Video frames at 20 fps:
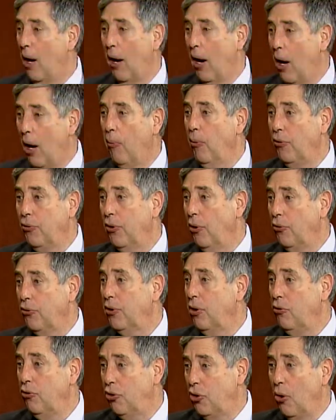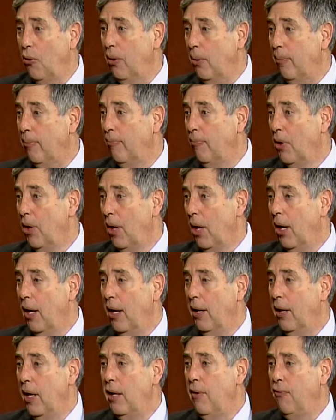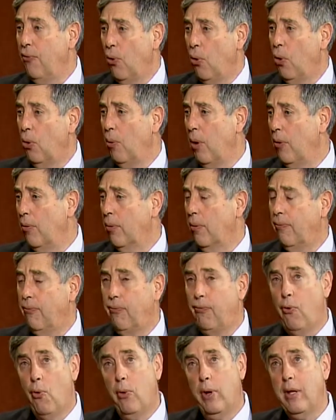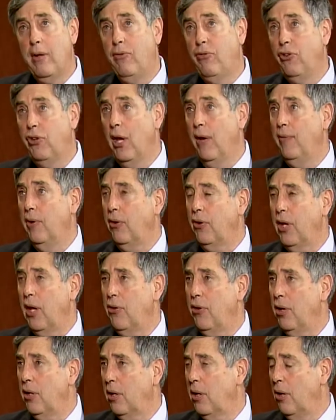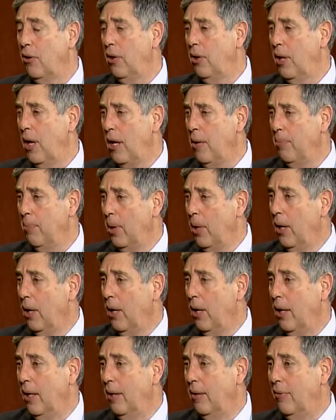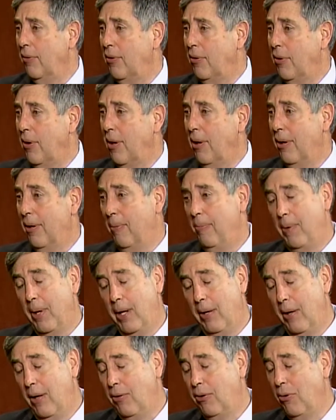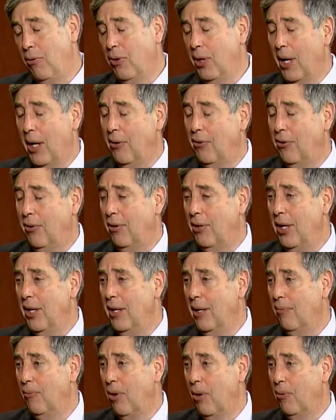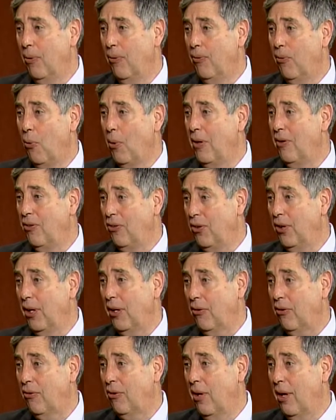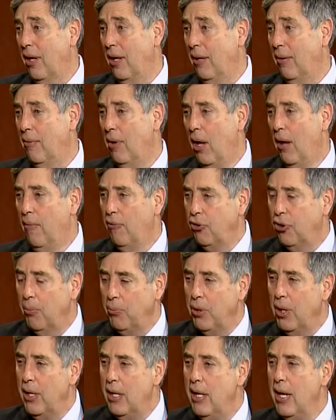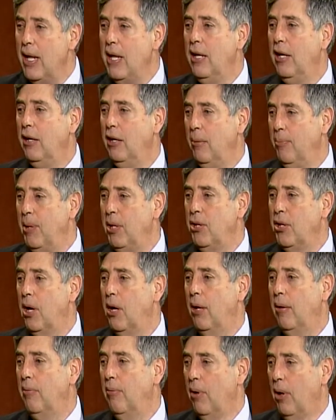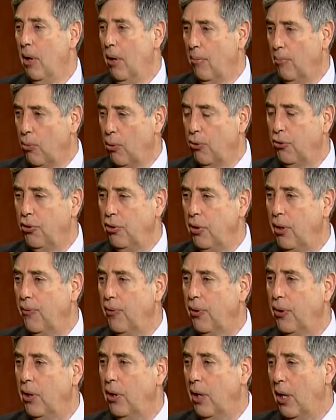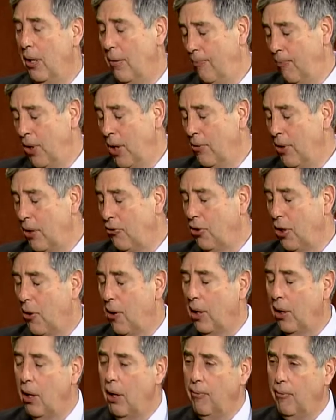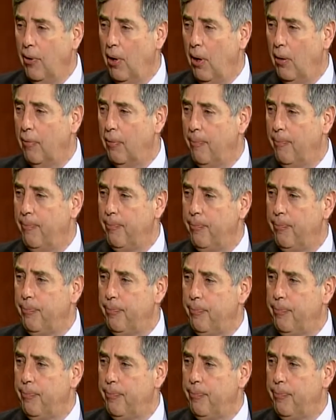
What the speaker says: our results didn't show it. Okay. In '84, we were 47th, I think, on the NAEP. And in 2010, we were 46th. And something needed to be done more significant, and that's how I got involved. Okay.